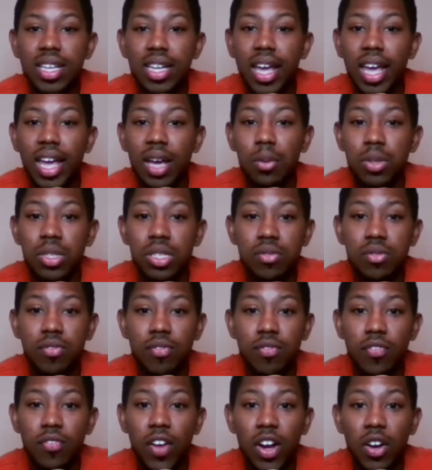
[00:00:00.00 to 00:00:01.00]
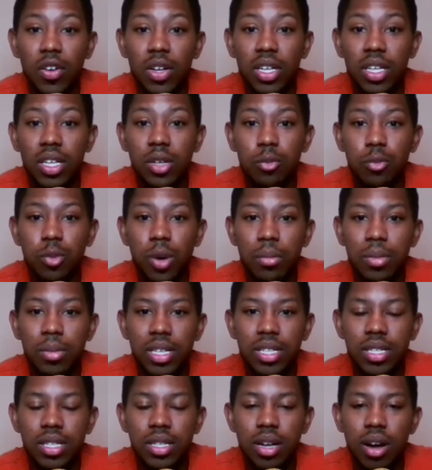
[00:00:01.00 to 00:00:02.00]
It was very
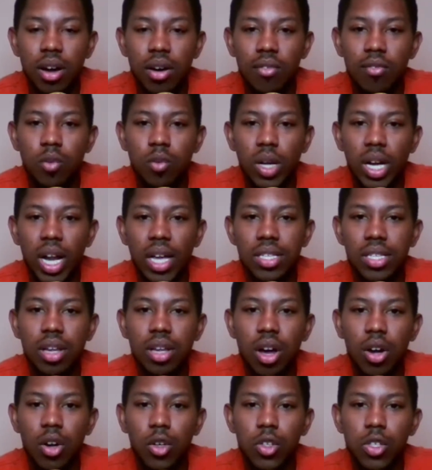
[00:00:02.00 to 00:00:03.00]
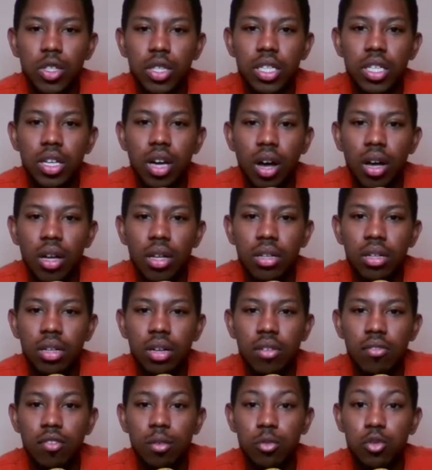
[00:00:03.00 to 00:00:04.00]
reminiscent of what I saw early on
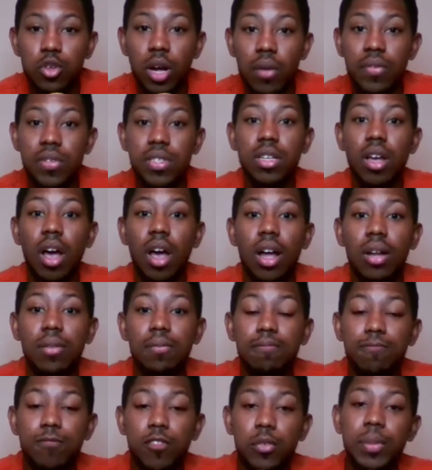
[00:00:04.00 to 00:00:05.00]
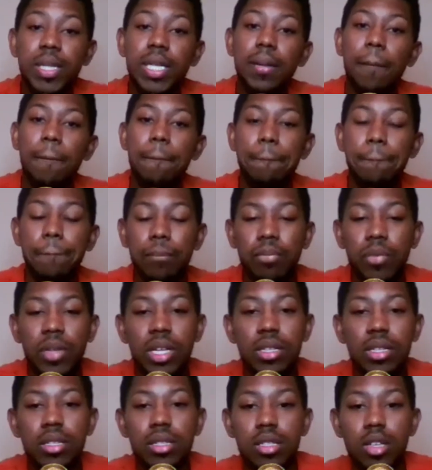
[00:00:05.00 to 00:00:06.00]
from Travis Scott for me.
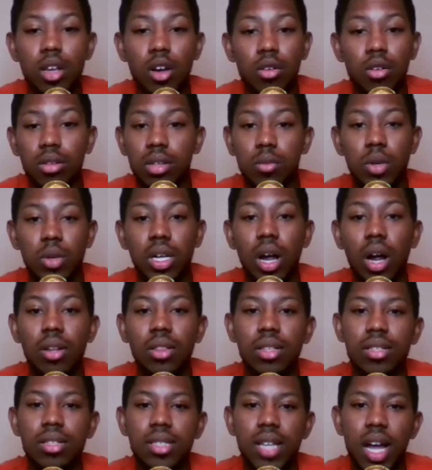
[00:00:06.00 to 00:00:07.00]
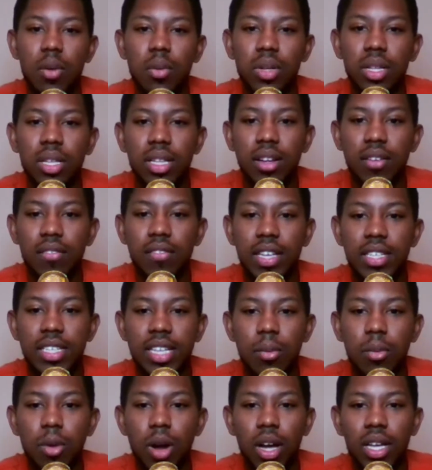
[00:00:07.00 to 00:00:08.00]
So regardless, I really love
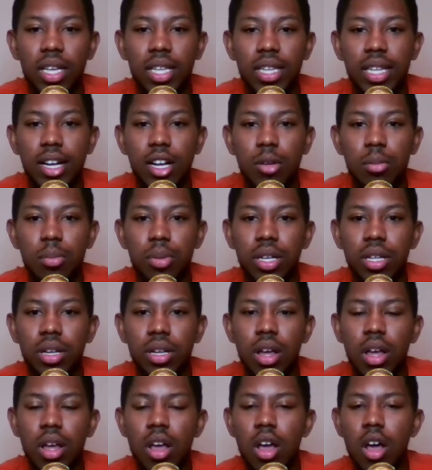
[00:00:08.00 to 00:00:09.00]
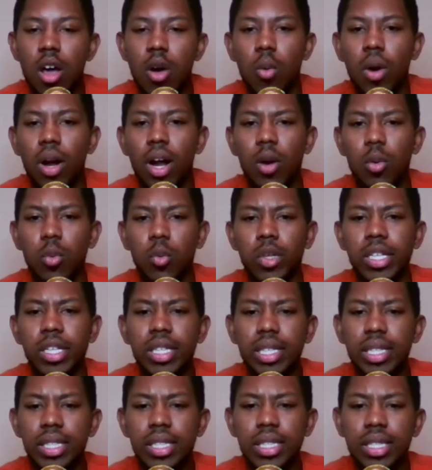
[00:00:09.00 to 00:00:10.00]
A$AP Rocky there, but where I
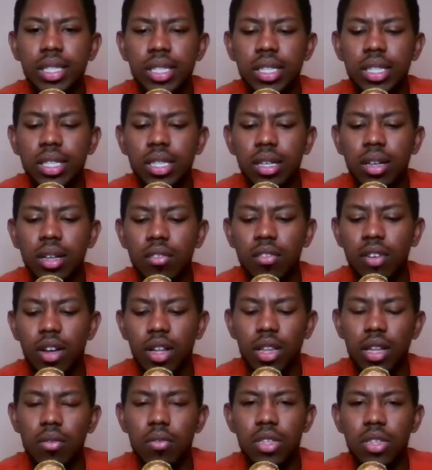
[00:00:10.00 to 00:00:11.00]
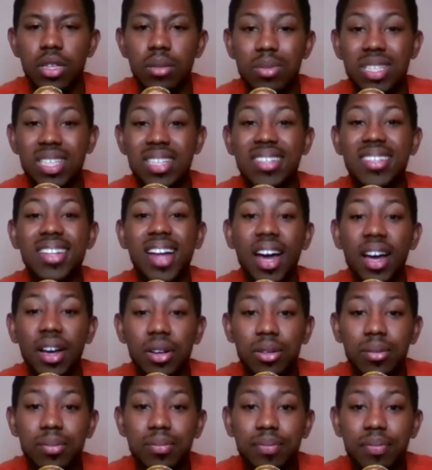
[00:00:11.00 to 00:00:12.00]
really fell in love with him is the
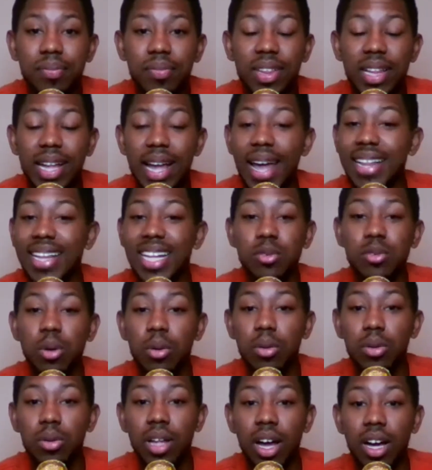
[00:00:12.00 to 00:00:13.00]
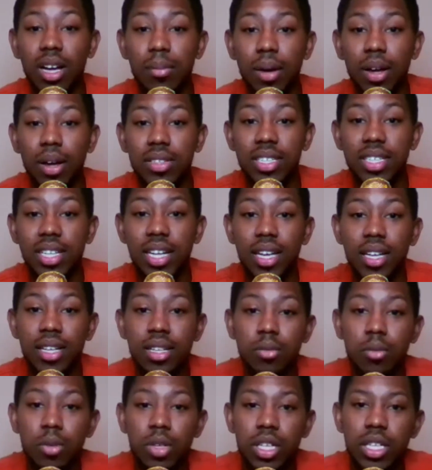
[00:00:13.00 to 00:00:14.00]
style. And that's what we'll talk about
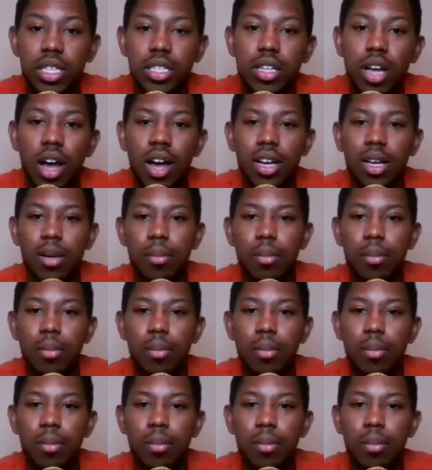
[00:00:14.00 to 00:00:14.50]
today. We're going to talk